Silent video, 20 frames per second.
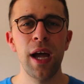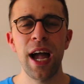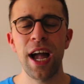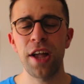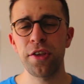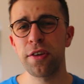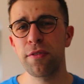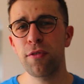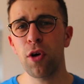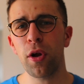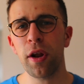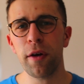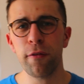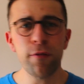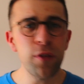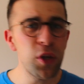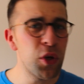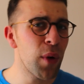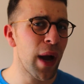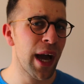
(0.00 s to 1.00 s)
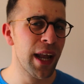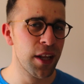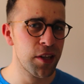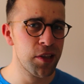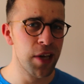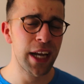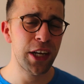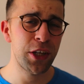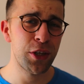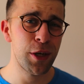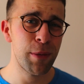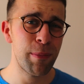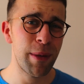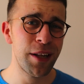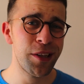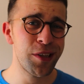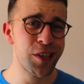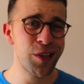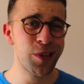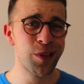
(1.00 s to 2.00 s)
and you've got a few annotation
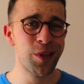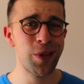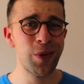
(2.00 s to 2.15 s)
abilities